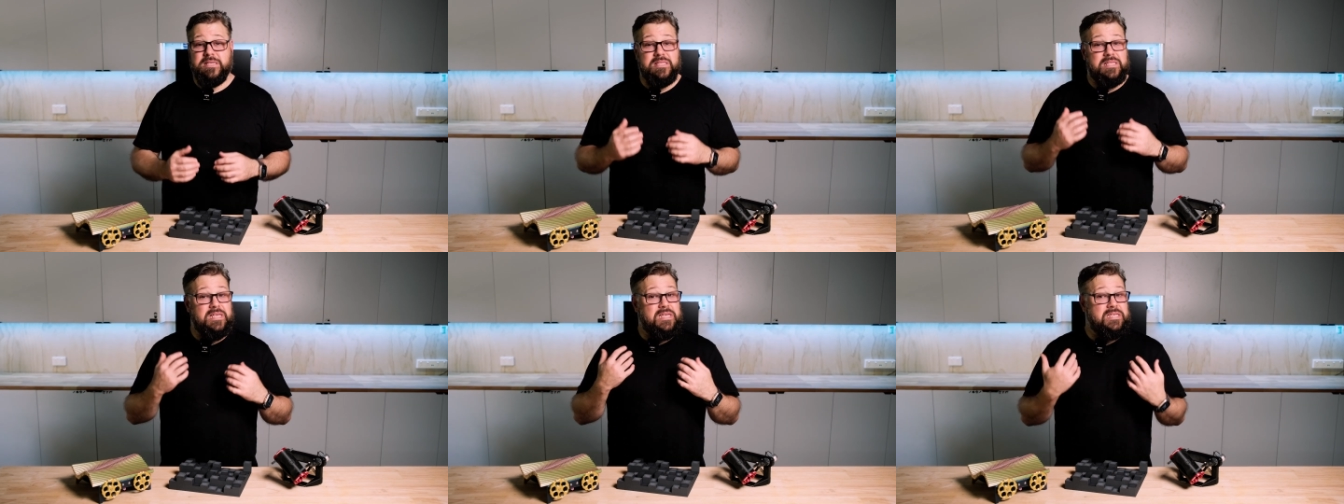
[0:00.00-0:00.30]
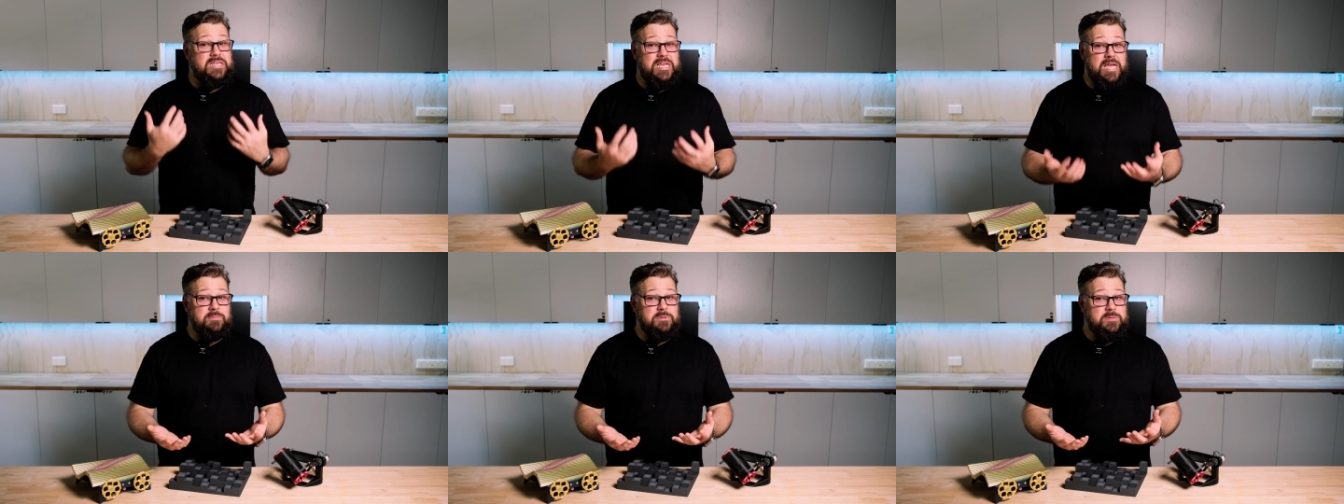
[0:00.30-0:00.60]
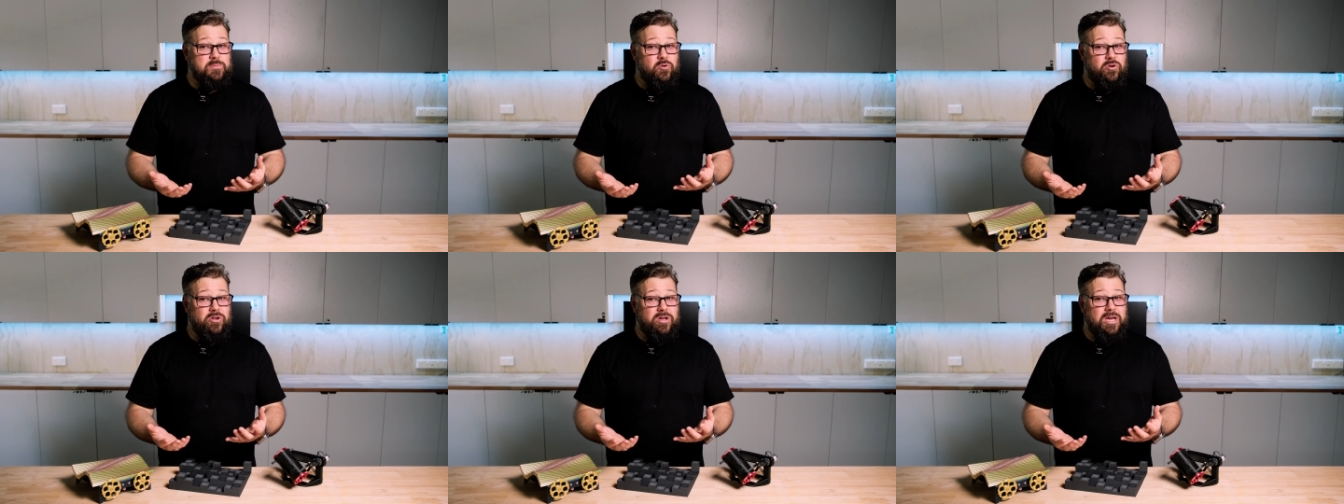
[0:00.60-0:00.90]
There's heaps
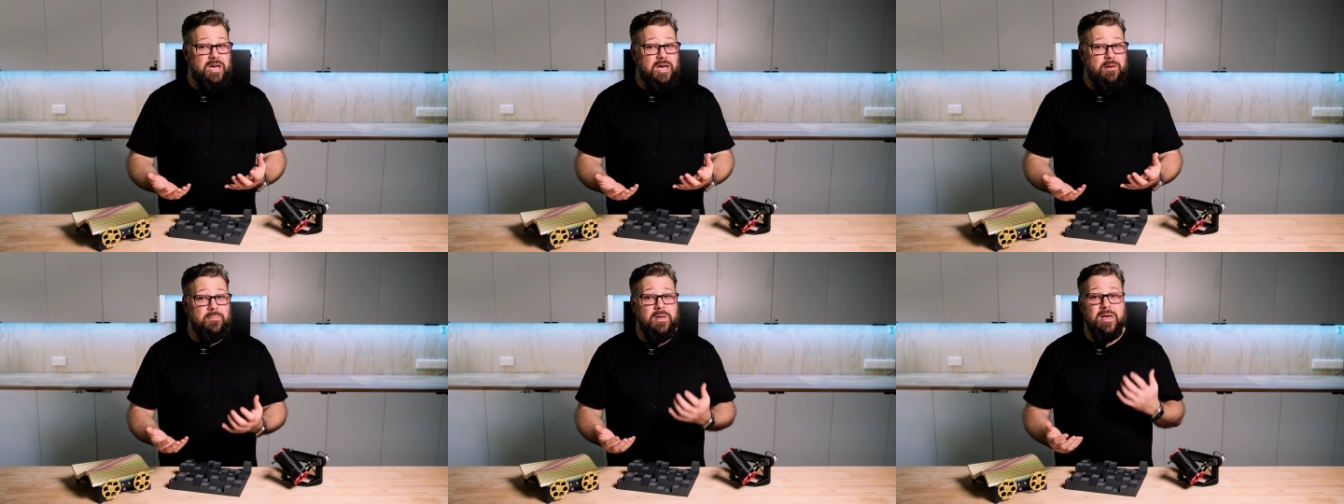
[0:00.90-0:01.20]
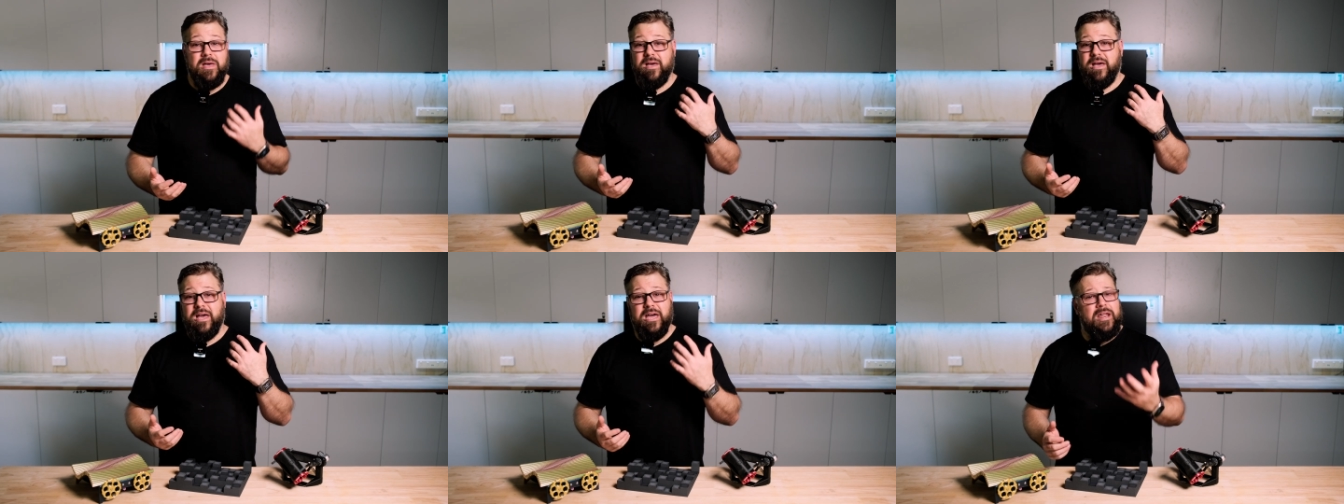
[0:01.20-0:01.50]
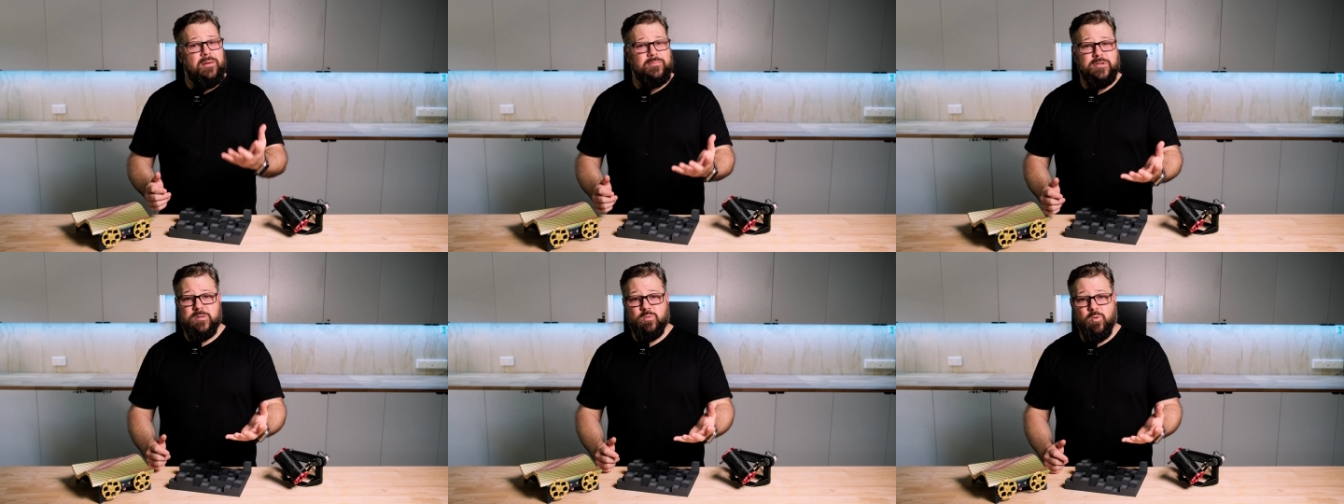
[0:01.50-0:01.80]
more to come, and
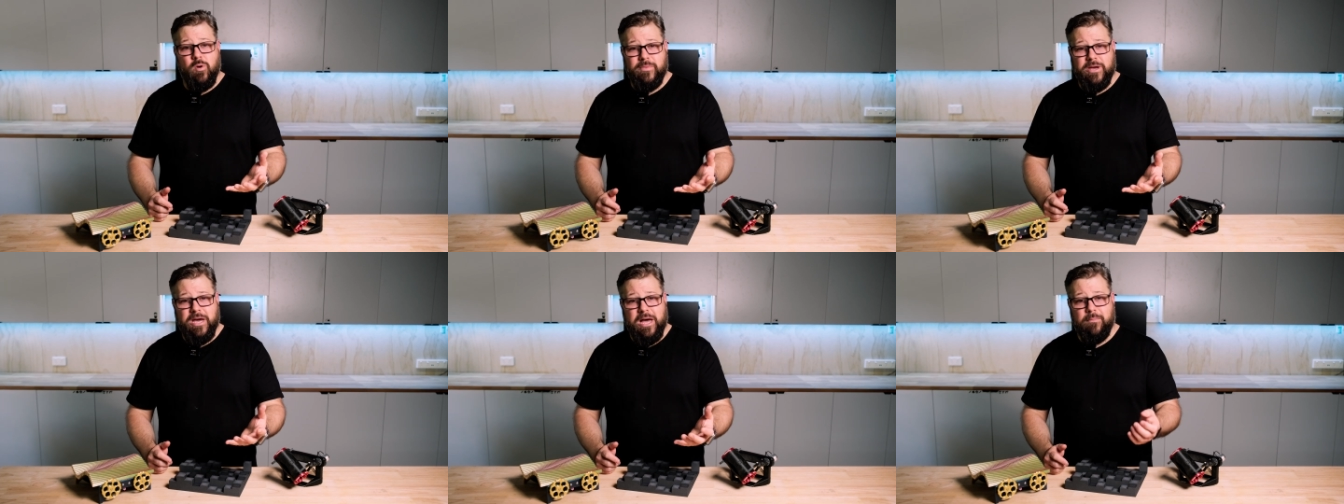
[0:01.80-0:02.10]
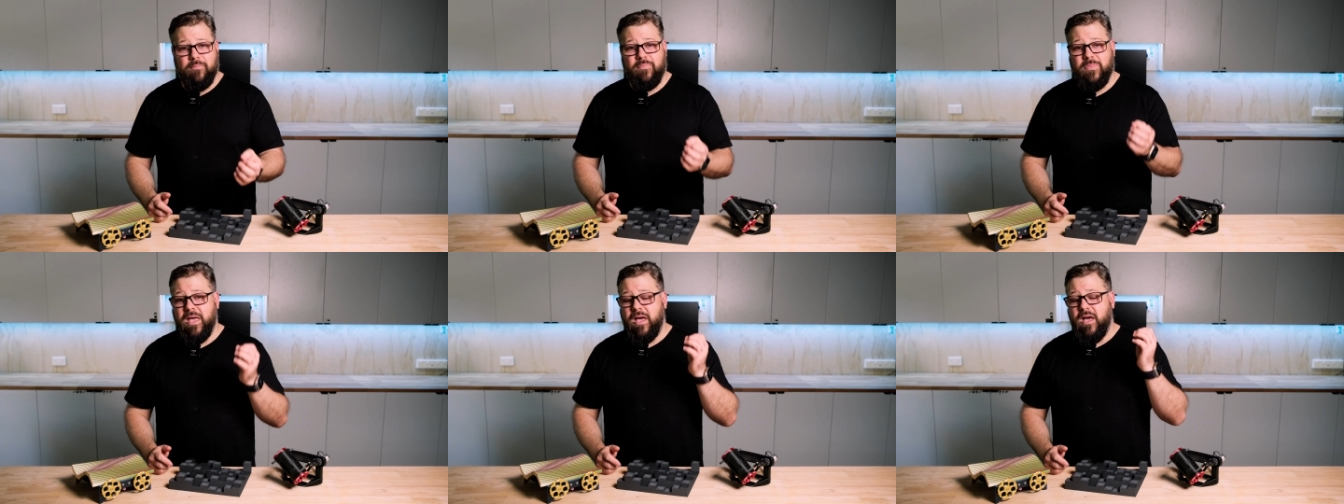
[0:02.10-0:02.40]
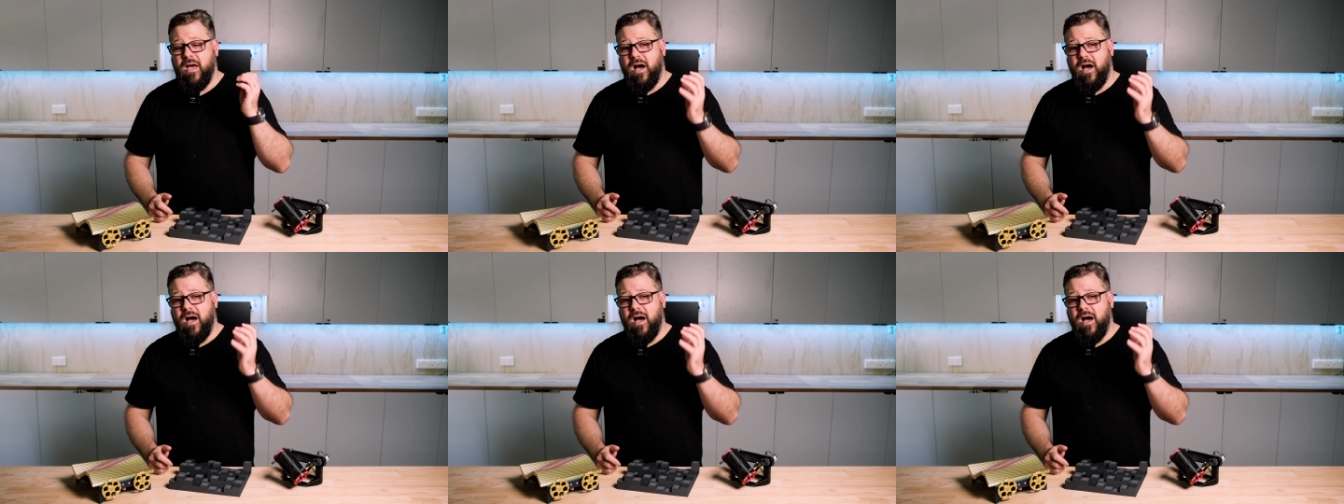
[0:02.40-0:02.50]
I'm just warming up.